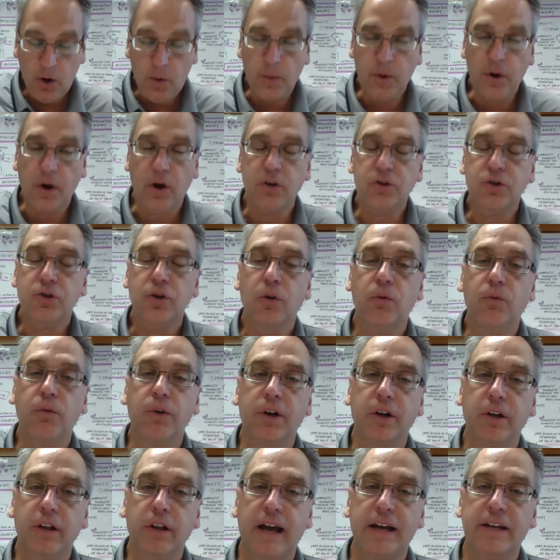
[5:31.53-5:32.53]
we also
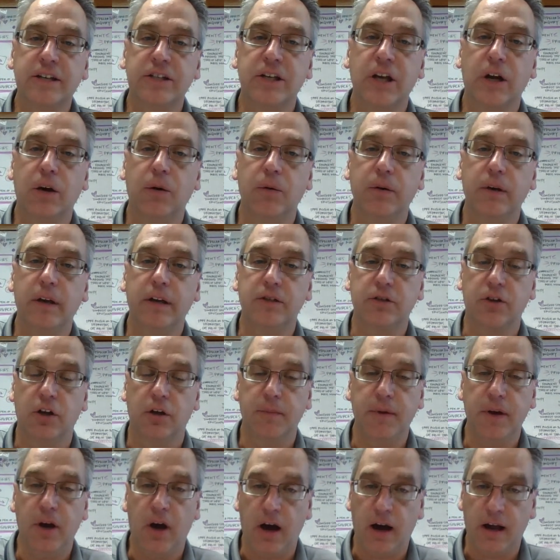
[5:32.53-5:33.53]
realize that it's
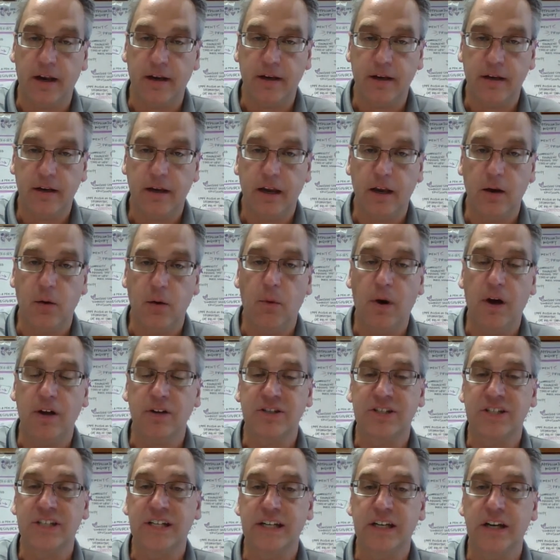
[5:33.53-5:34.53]
going to be hot and while
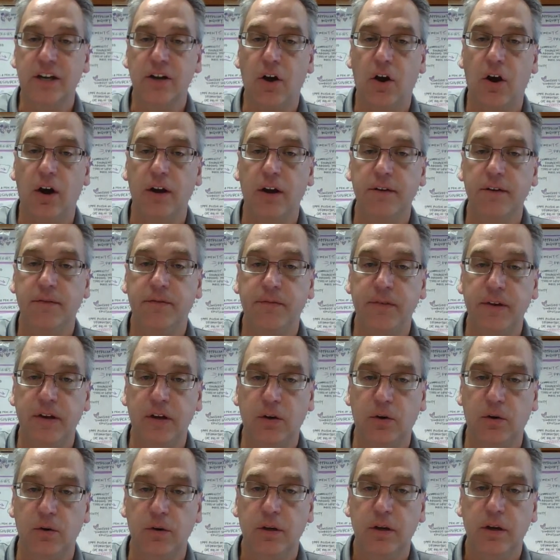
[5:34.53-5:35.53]
seated on the
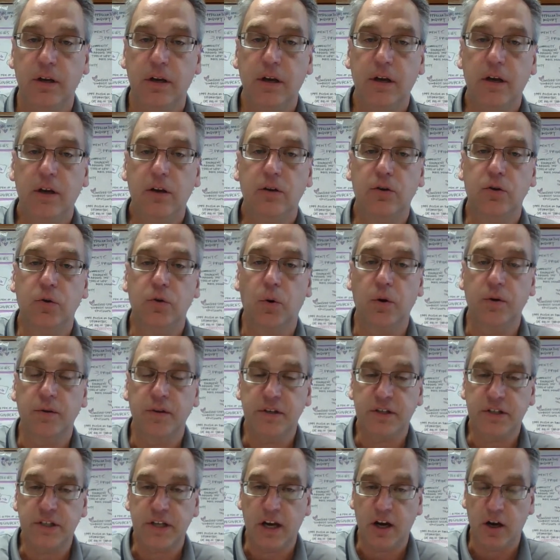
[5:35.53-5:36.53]
field during
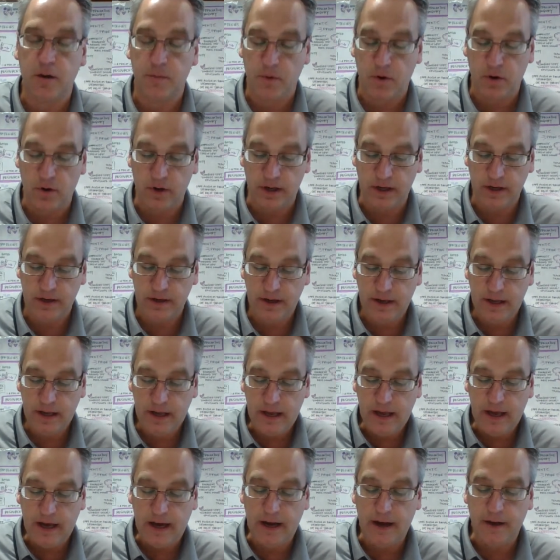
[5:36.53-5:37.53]
the ceremony
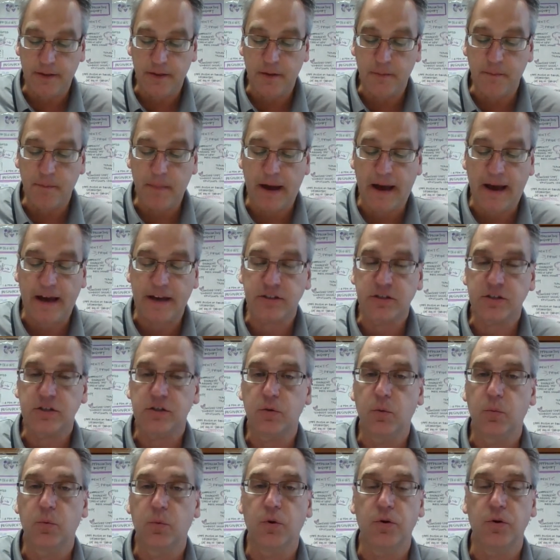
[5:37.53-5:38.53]
uh, the
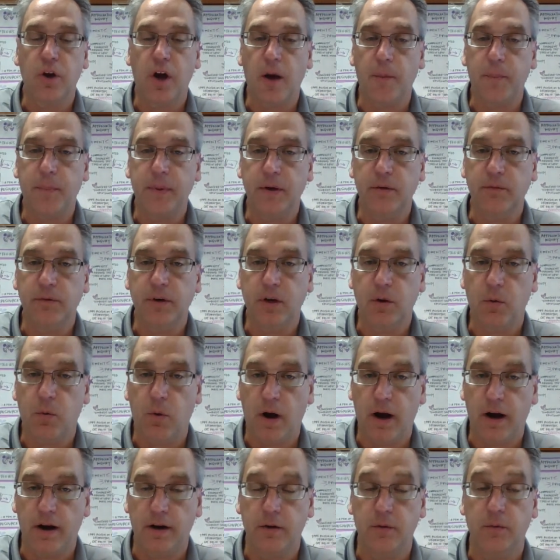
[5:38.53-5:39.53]
masks will not be
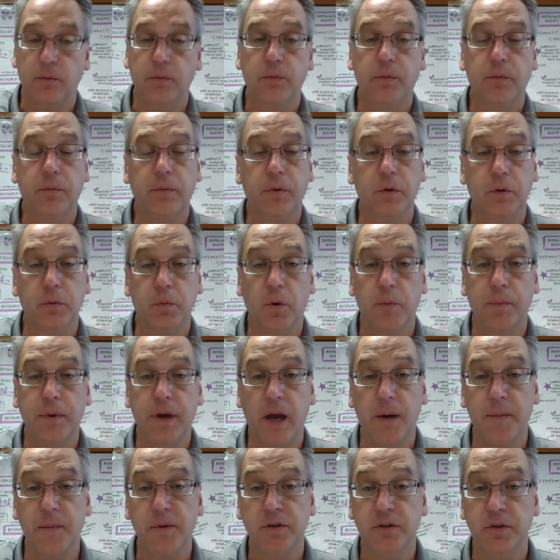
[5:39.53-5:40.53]
required because we'll
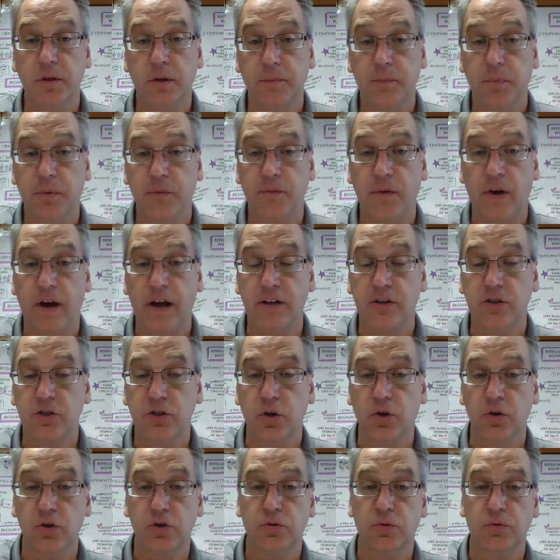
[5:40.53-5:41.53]
be able to provide
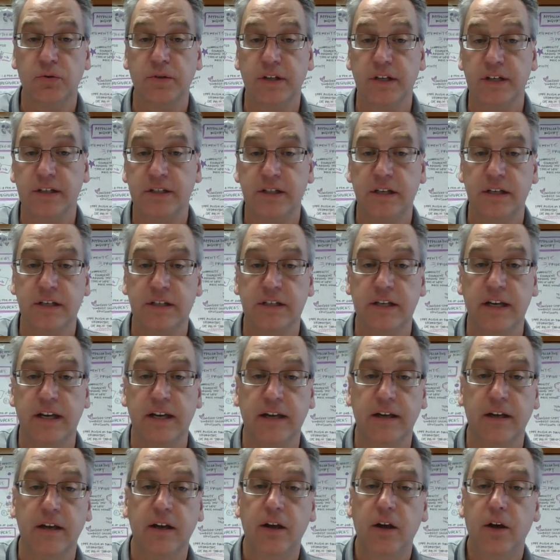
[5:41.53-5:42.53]
social
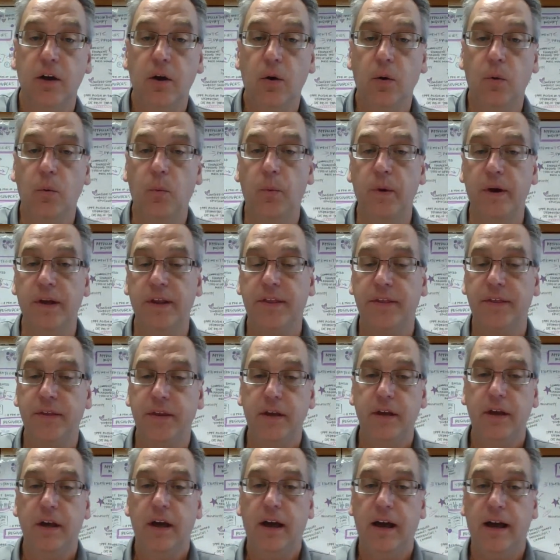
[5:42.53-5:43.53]
distancing with
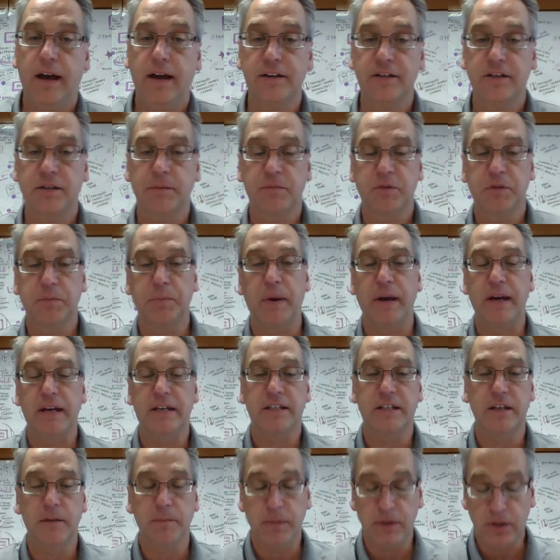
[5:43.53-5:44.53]
uh, some
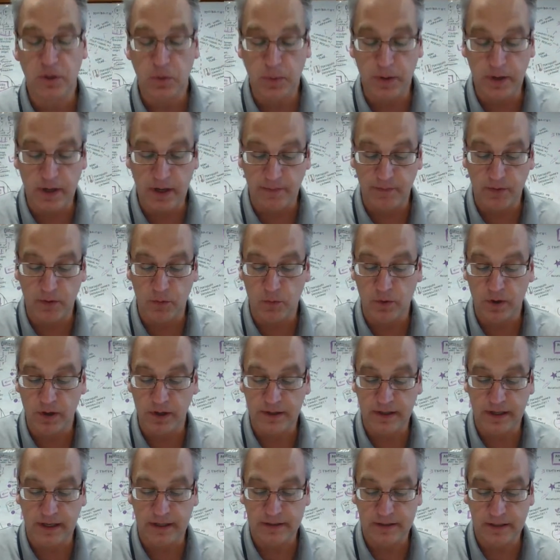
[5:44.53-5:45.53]
space in between everyone
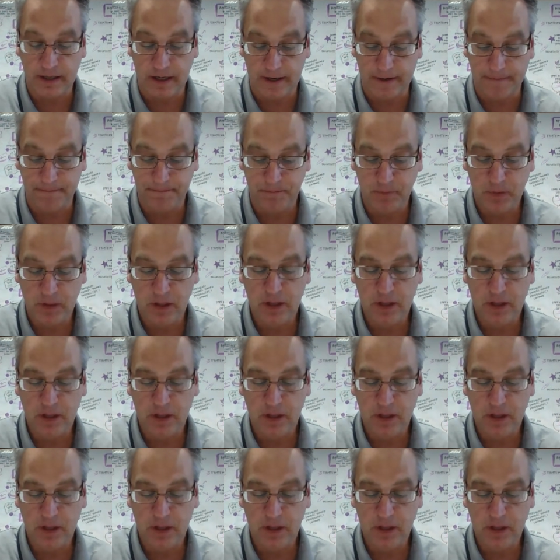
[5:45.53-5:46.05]
at that time